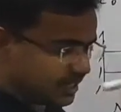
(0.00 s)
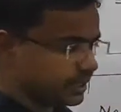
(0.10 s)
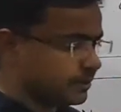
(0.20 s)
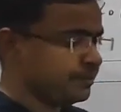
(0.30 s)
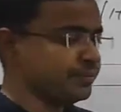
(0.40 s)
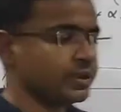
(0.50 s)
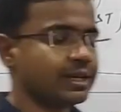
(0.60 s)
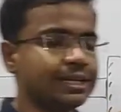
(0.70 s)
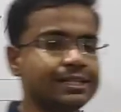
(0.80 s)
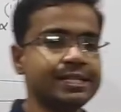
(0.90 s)
like
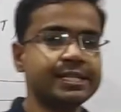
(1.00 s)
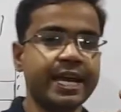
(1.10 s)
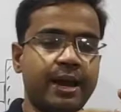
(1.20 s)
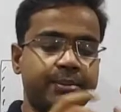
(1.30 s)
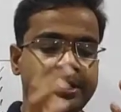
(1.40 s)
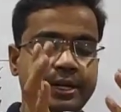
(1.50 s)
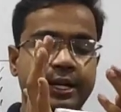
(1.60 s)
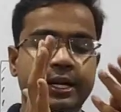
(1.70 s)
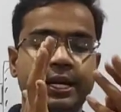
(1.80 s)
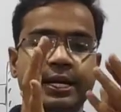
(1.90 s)
capped,
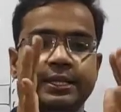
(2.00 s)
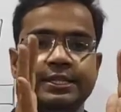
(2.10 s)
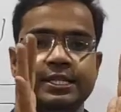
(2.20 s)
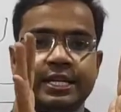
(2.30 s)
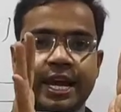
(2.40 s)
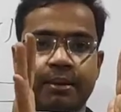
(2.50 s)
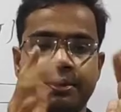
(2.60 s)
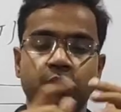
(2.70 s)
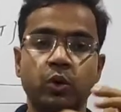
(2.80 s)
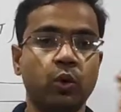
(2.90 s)

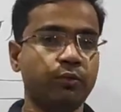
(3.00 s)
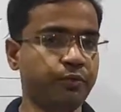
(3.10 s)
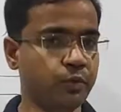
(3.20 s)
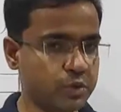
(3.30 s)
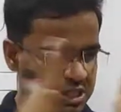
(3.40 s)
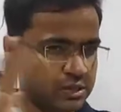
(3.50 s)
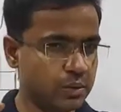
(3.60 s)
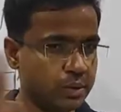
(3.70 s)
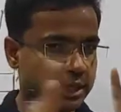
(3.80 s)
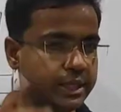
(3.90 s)
no force,
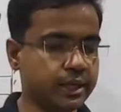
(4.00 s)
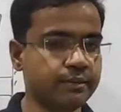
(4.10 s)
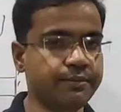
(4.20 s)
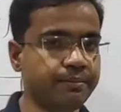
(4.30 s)
no nothing,